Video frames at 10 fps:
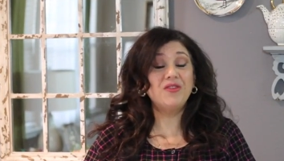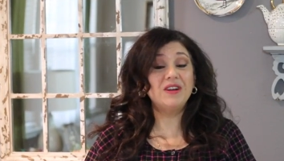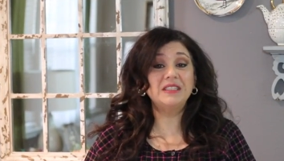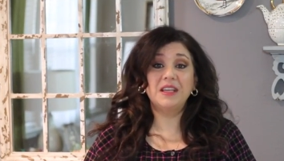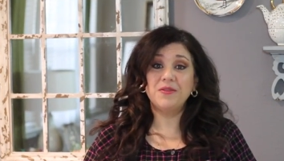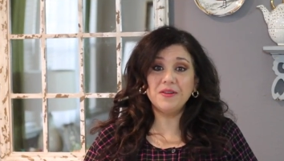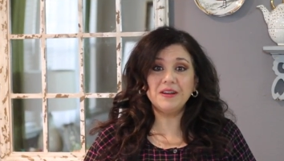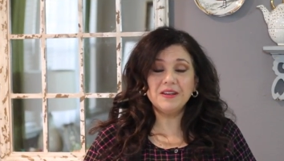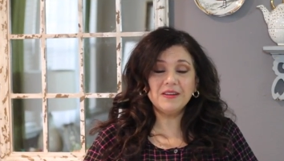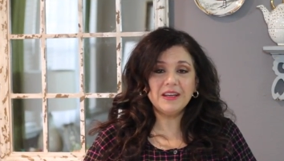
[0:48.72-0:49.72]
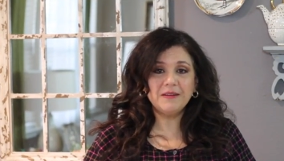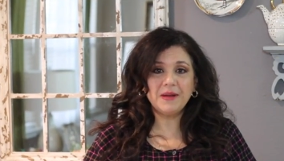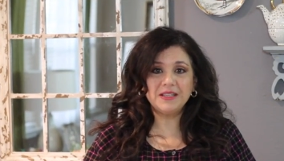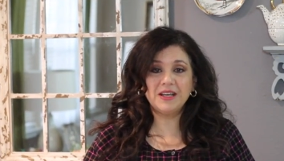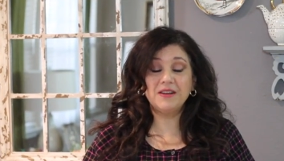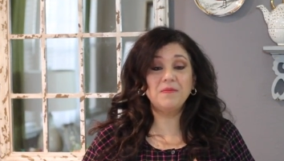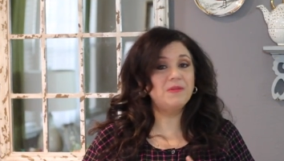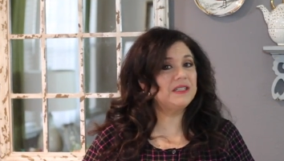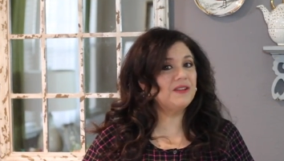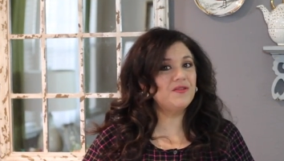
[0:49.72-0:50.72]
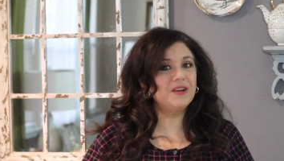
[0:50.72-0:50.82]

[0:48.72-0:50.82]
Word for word: first, if you're new here my channel, please don't